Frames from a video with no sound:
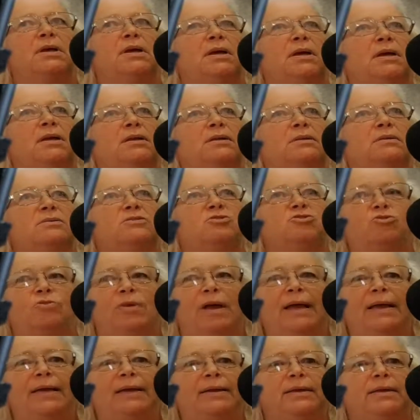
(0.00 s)
and
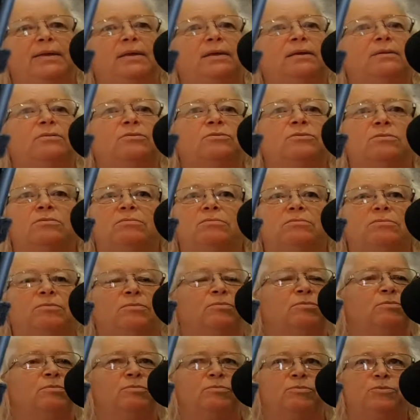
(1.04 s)
training
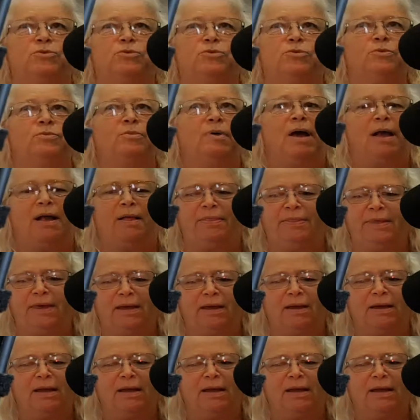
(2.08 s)
throughout their